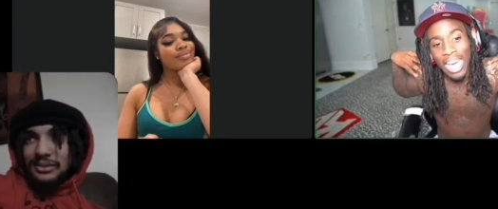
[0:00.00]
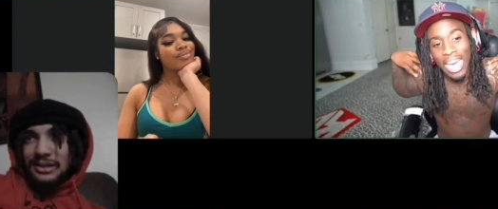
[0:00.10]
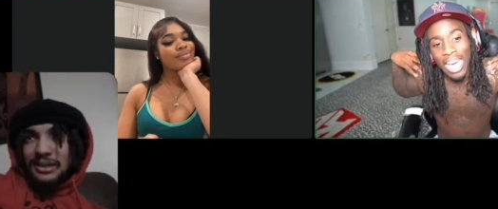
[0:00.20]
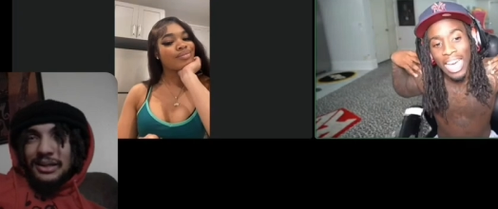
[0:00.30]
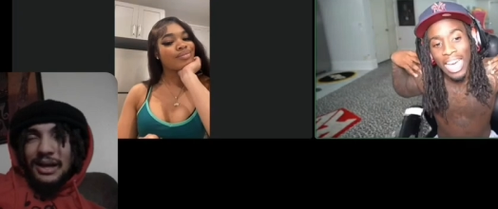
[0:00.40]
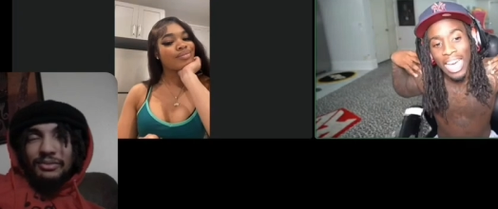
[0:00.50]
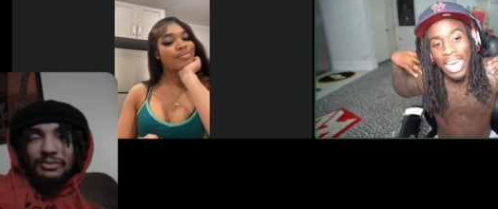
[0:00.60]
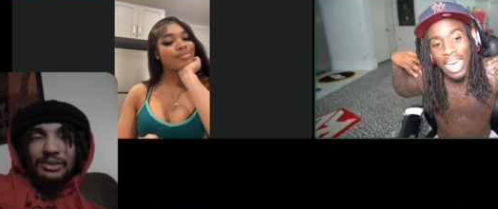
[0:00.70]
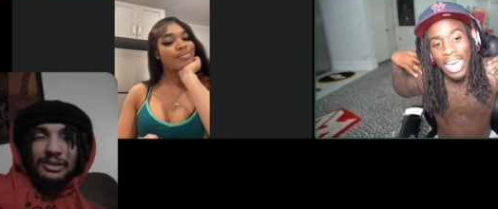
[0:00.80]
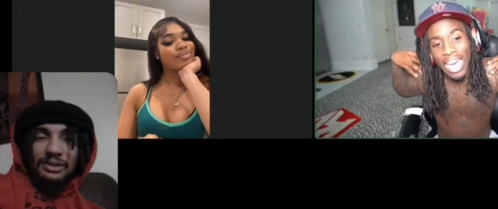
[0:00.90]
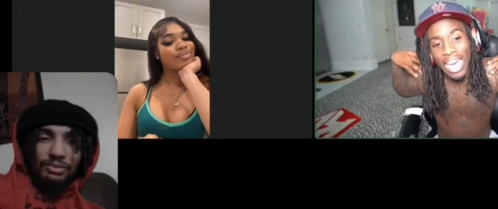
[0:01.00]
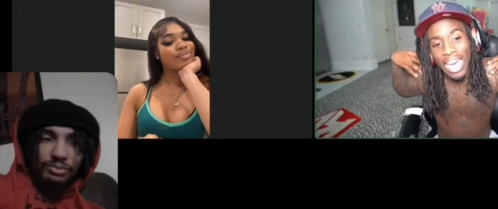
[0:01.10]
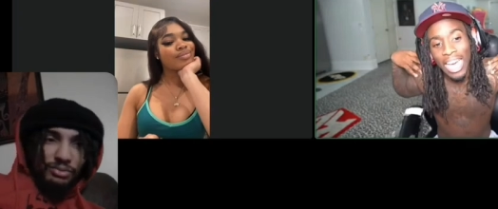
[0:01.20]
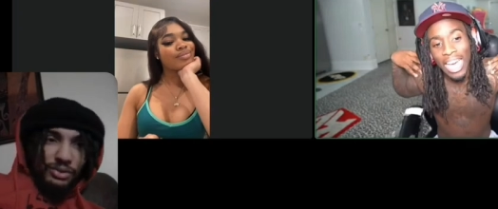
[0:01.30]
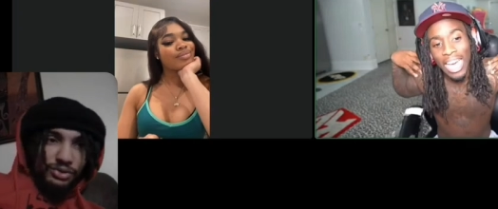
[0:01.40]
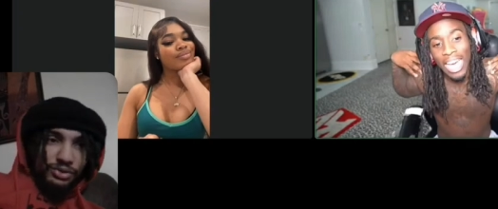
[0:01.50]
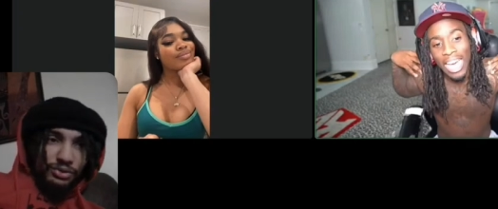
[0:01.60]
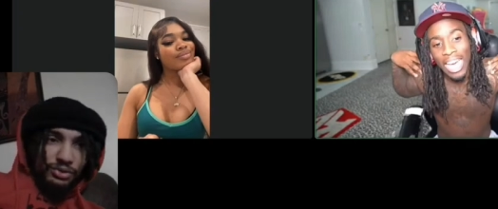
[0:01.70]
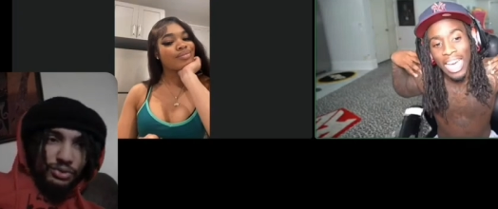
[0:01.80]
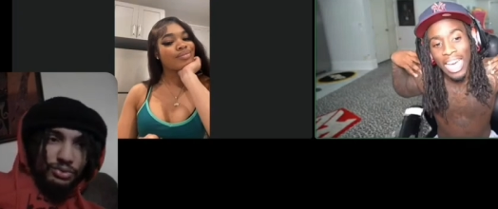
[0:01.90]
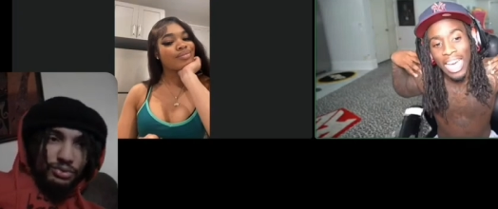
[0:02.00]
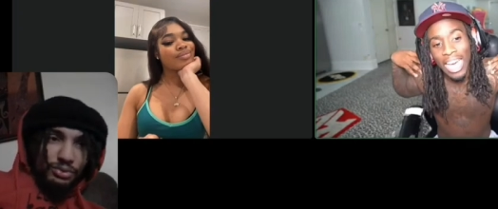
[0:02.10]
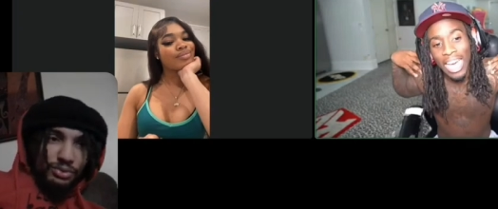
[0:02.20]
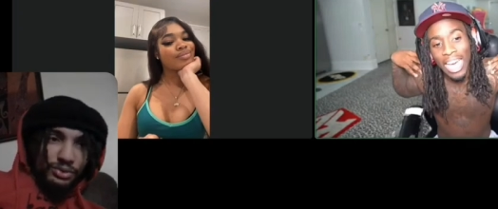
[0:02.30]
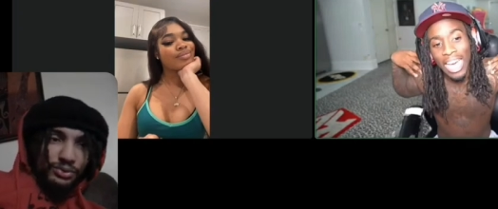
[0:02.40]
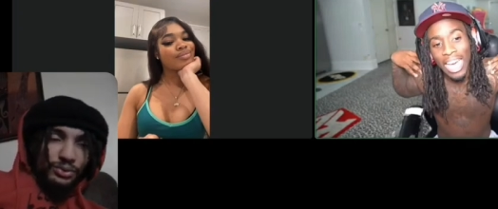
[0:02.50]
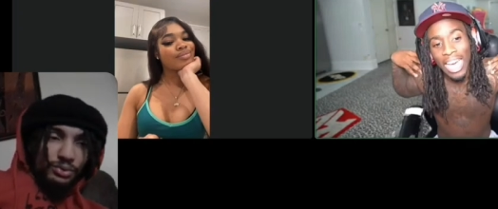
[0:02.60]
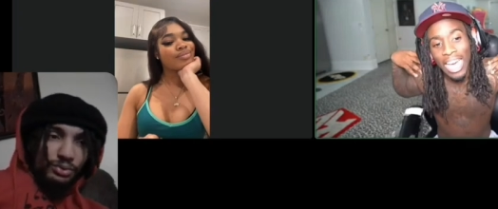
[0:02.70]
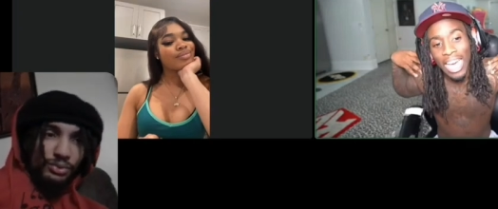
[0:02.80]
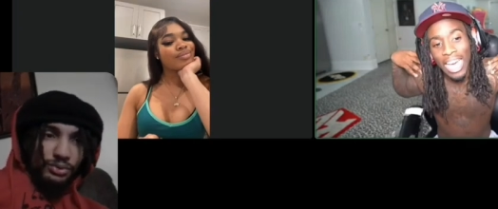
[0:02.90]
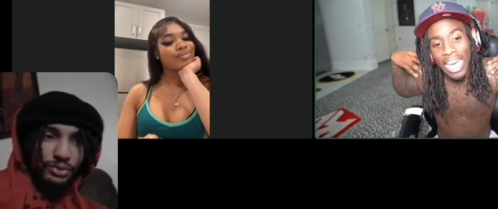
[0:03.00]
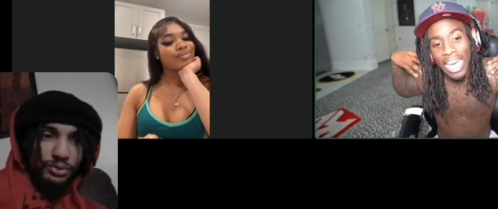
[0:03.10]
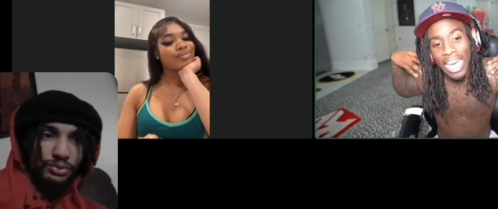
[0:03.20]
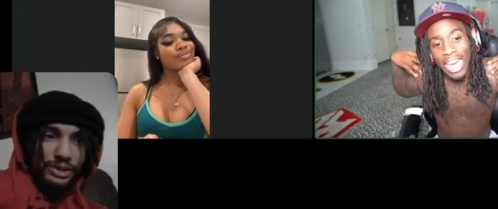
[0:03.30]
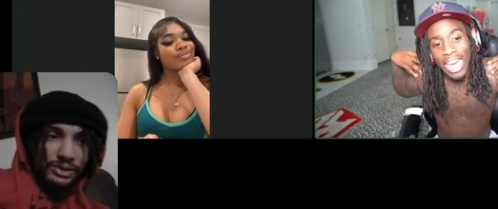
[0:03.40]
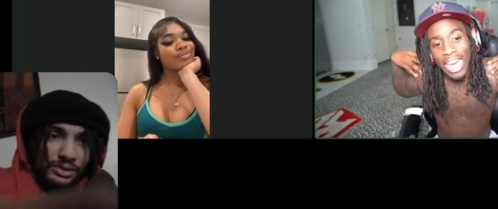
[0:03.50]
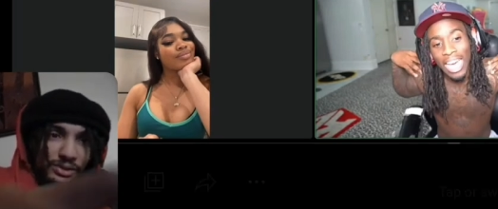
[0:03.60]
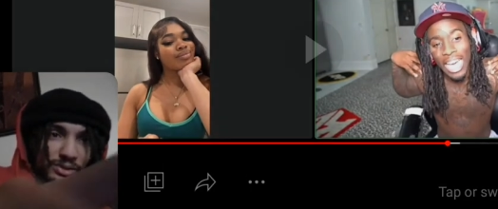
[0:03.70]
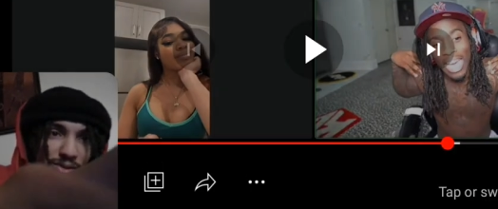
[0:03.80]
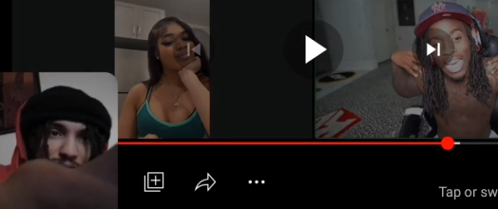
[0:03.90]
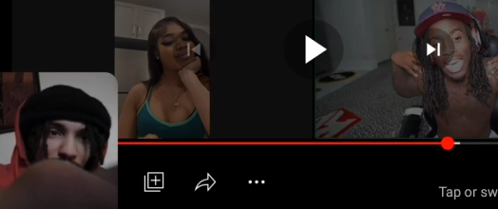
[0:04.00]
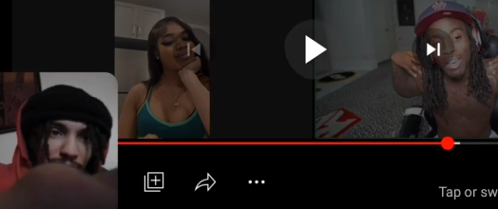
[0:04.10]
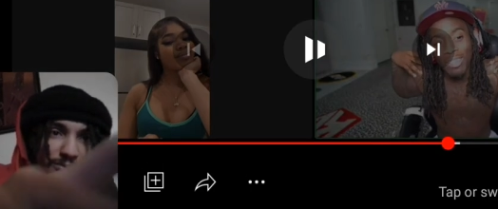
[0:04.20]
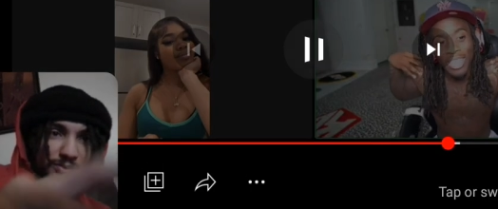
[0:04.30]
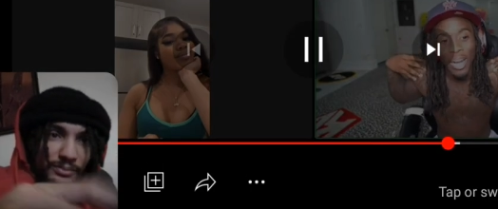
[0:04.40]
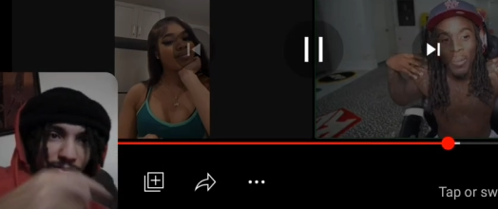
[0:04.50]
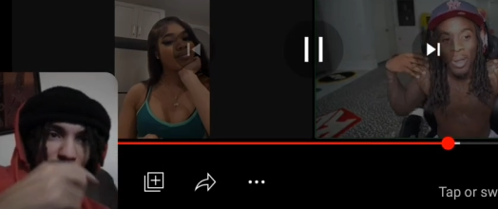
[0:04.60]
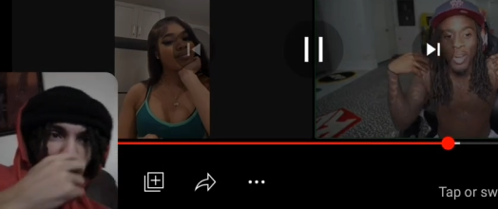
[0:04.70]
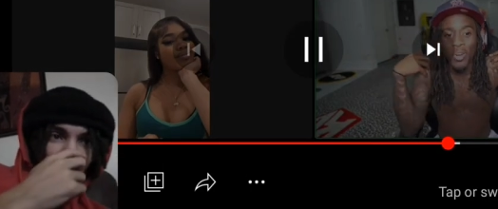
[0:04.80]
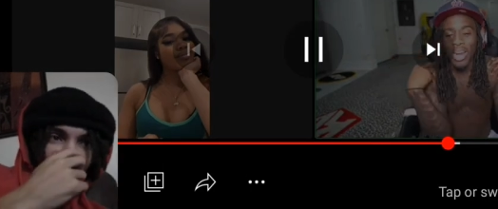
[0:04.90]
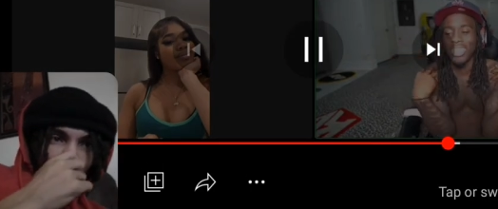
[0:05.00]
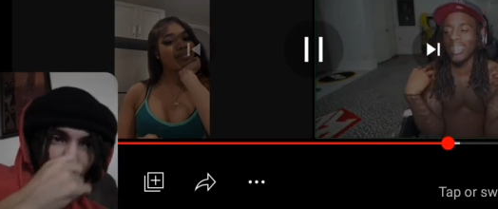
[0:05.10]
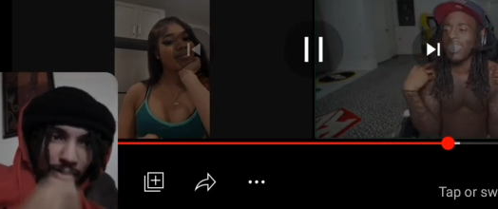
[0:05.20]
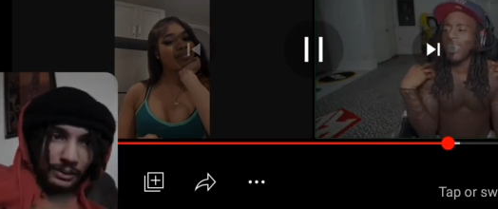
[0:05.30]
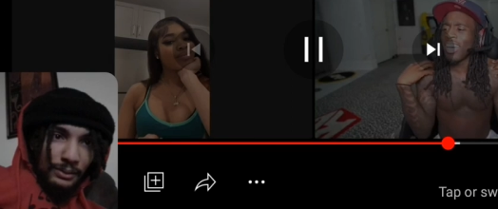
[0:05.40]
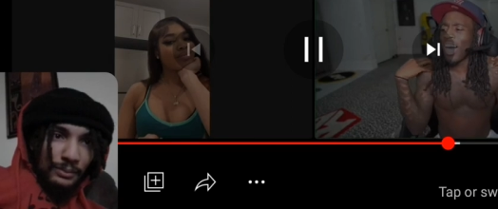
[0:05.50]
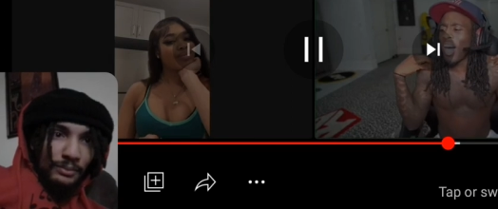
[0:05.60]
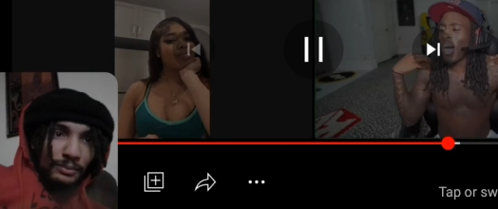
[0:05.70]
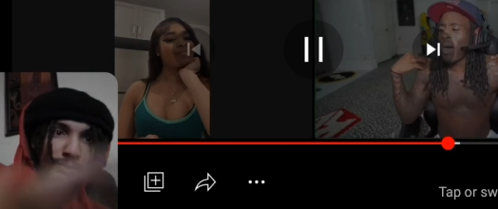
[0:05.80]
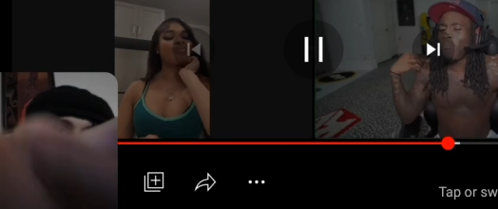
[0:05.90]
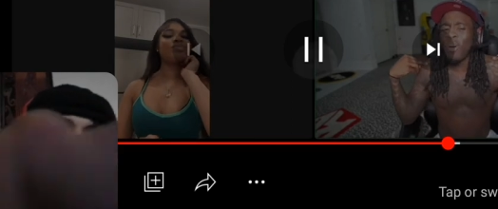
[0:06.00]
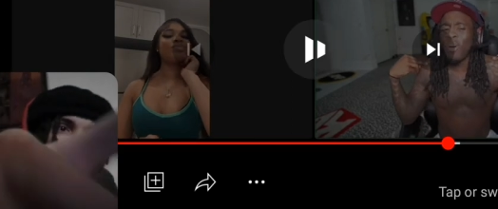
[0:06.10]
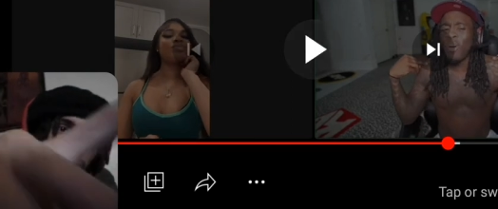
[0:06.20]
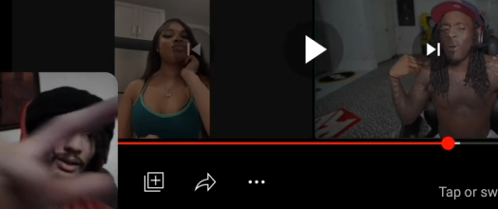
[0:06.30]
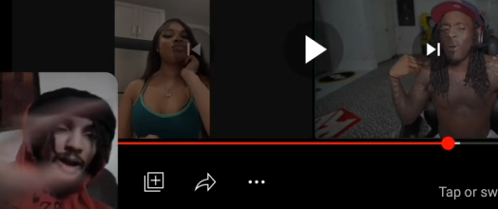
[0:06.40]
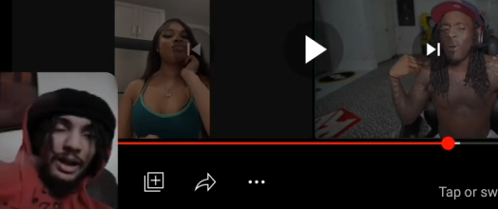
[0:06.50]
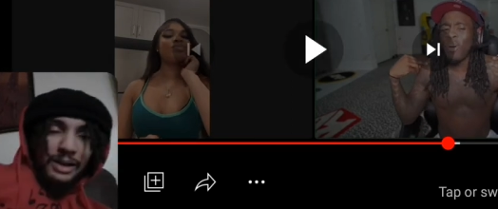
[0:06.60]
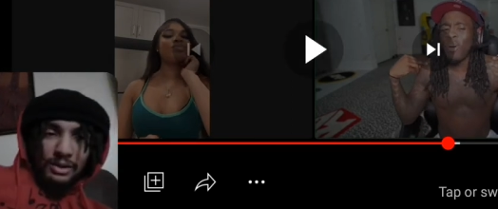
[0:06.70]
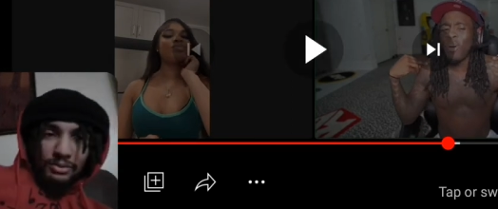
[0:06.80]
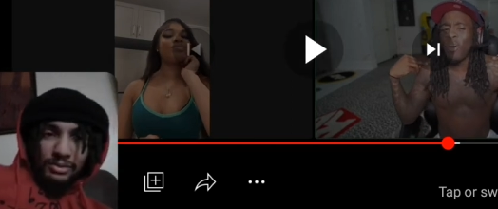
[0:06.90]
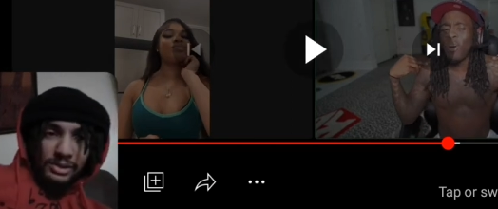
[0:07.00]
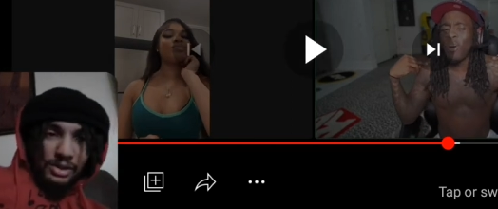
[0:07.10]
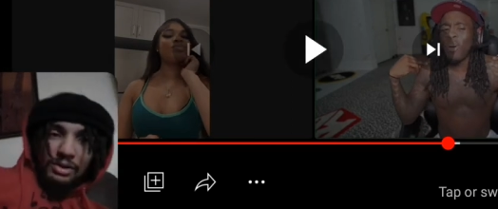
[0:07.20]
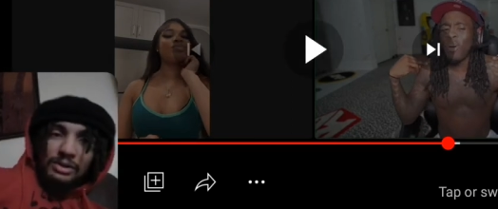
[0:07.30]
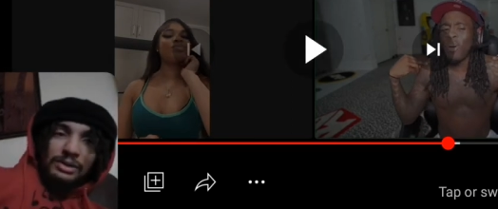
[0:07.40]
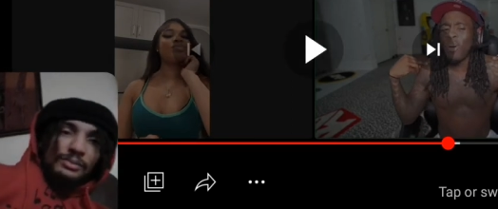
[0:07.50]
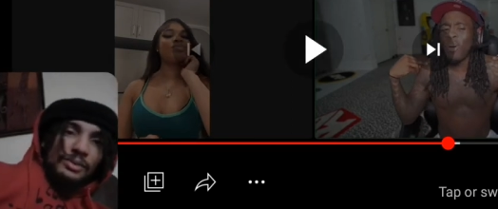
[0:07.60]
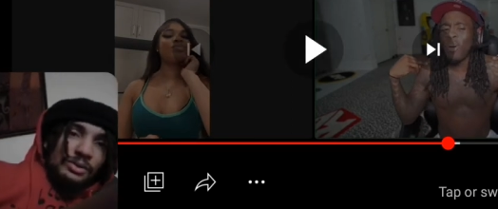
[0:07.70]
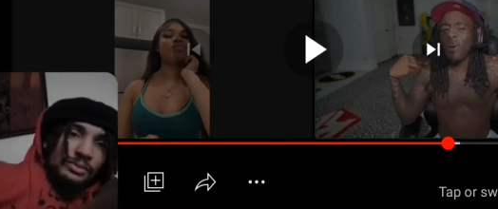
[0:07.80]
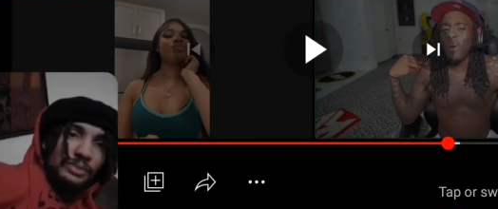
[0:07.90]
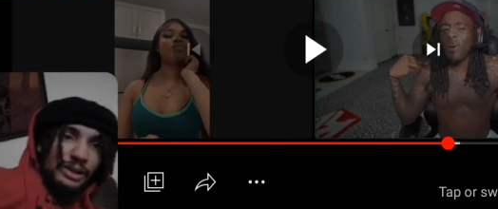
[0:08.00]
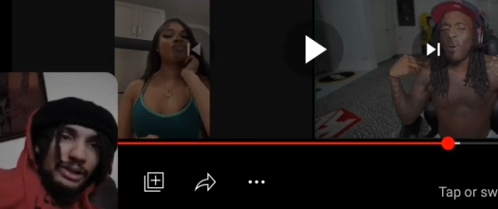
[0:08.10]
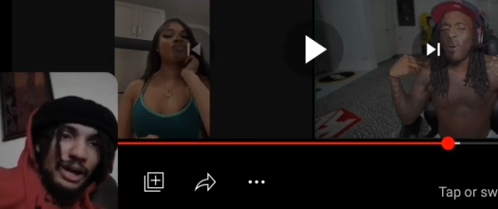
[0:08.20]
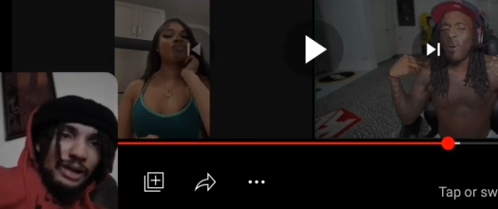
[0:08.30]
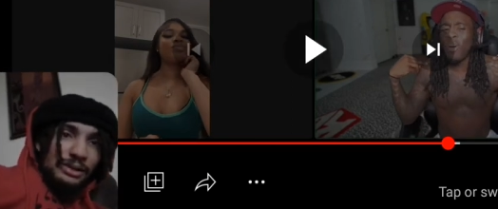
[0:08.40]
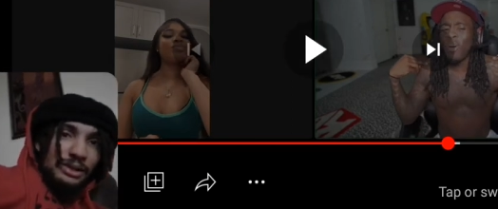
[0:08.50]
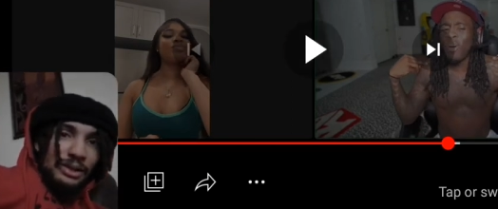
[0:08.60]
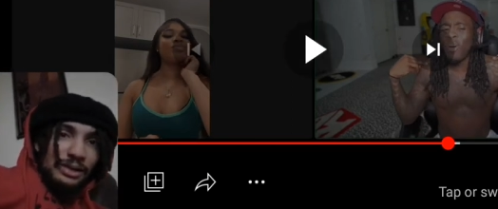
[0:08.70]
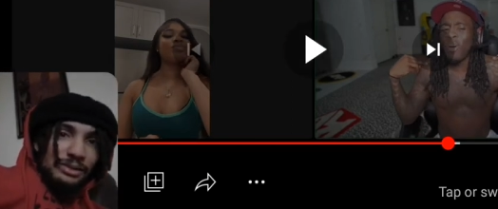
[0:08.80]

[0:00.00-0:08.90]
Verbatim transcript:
Speaker 1: he not really a, a true, true, true rizzer. So it's like
Speaker 2: up there, I went
Speaker 1: crazy. Um, Kai not a rizzaholic, bro, but he got he got